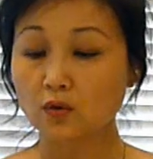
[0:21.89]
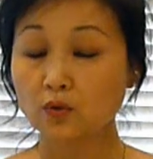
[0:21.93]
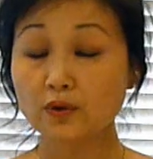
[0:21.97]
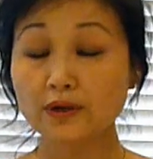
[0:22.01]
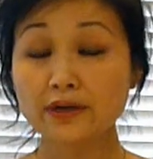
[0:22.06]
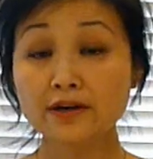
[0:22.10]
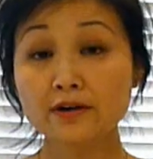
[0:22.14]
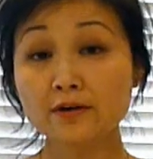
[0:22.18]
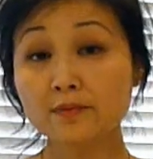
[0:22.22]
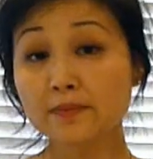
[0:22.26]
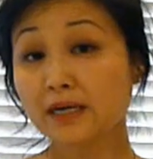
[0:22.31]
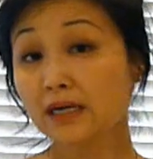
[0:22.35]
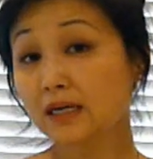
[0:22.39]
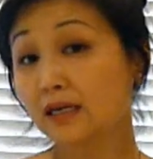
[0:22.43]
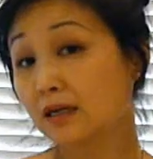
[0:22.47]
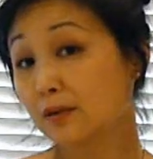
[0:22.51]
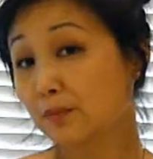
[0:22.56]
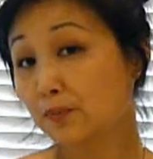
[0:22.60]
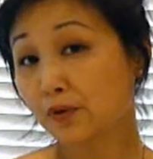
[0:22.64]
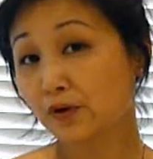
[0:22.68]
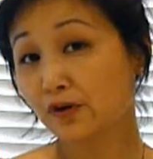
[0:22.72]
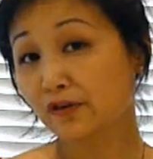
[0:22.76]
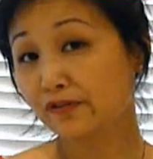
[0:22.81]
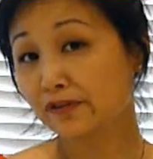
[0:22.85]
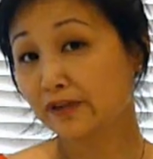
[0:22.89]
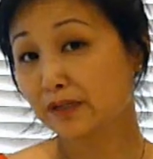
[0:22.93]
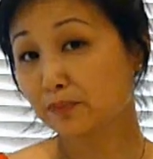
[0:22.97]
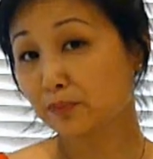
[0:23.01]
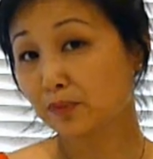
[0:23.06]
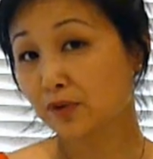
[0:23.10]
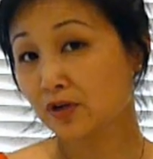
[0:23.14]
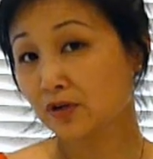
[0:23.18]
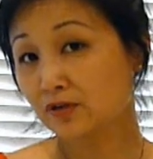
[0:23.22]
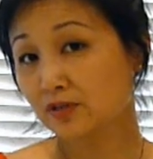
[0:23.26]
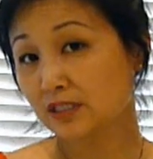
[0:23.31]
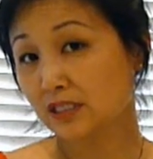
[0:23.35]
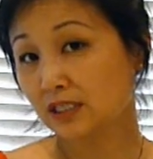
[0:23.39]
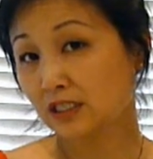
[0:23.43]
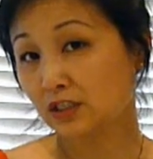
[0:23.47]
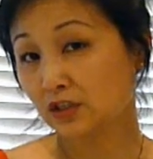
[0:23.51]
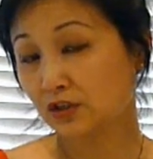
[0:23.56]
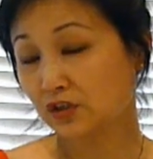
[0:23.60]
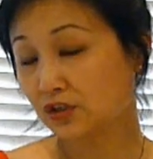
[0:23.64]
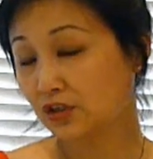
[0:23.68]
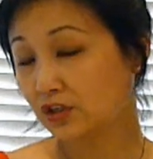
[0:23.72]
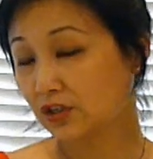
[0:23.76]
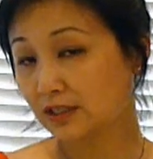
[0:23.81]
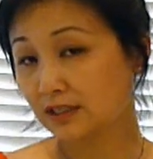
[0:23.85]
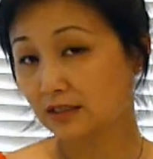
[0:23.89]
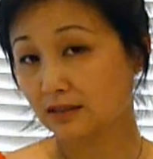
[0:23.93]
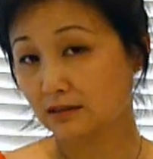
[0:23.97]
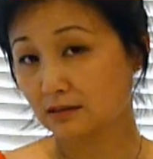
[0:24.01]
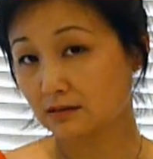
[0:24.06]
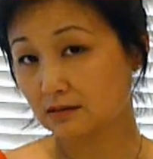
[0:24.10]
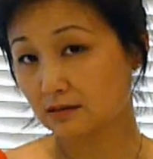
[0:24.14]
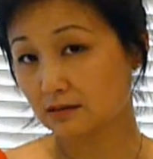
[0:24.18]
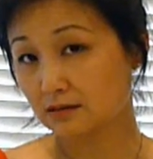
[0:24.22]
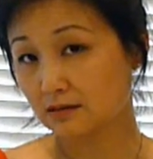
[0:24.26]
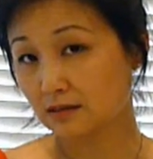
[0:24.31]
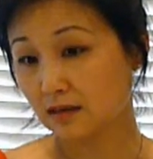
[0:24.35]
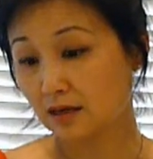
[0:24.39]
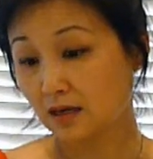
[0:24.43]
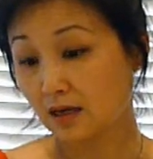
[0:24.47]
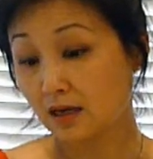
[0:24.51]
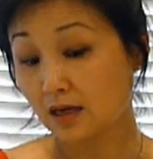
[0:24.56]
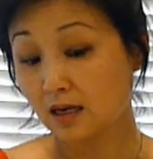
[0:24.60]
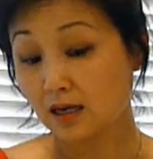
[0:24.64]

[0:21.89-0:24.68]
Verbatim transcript: We are making perfect protein cookies.